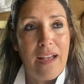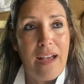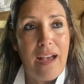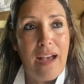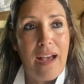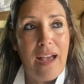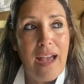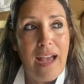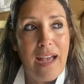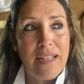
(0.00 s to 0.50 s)

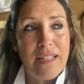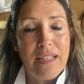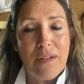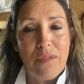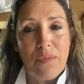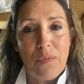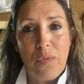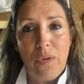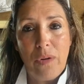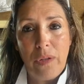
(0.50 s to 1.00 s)
I had
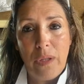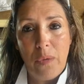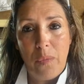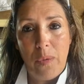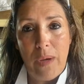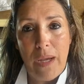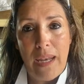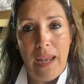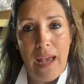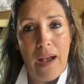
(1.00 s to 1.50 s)
to really
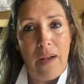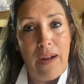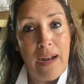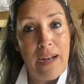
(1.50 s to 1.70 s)
weed out.